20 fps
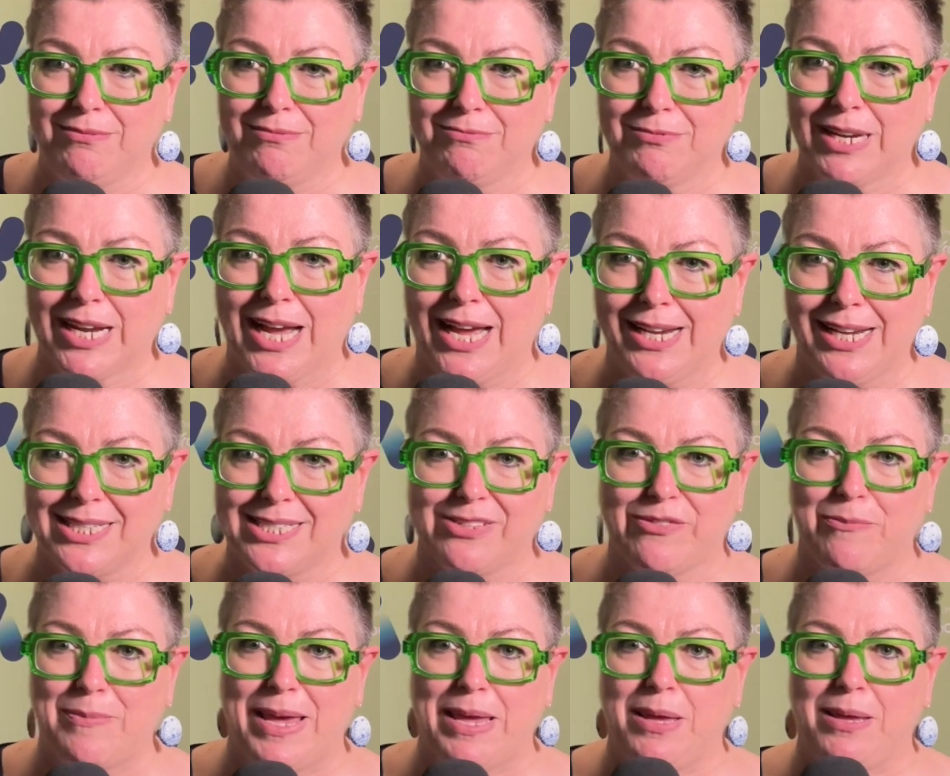regardless of
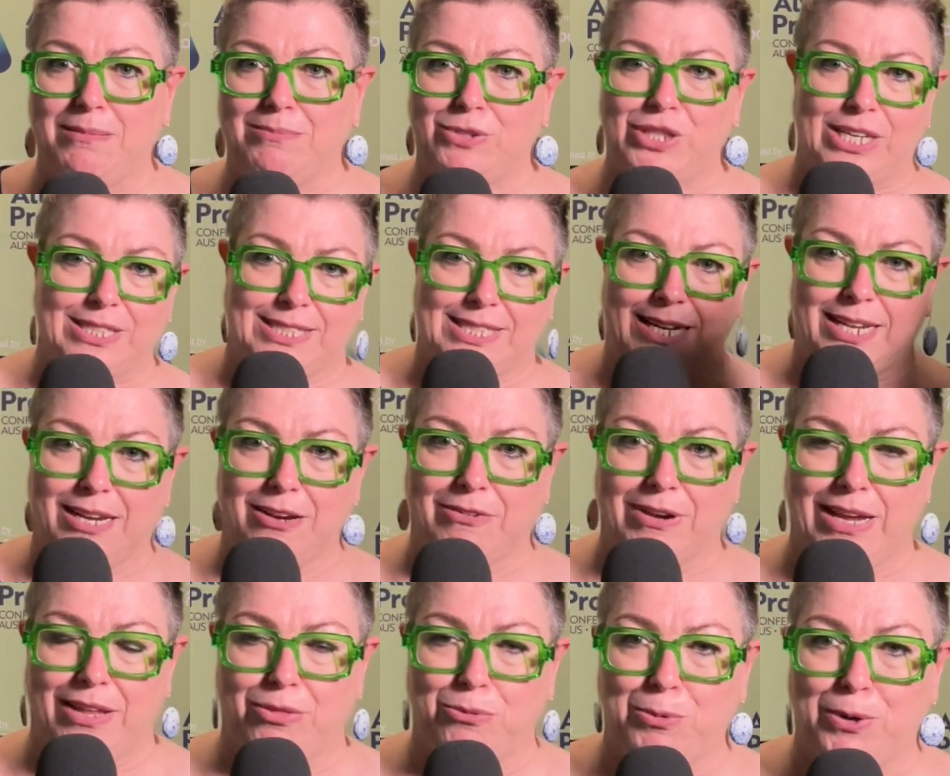me jet-setting
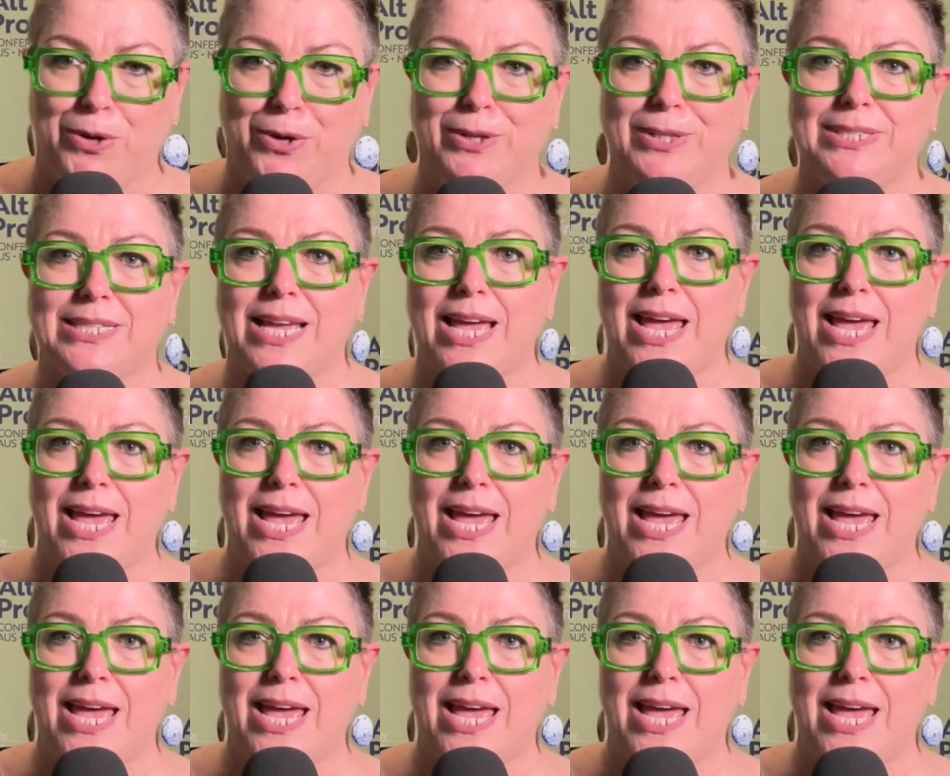around the world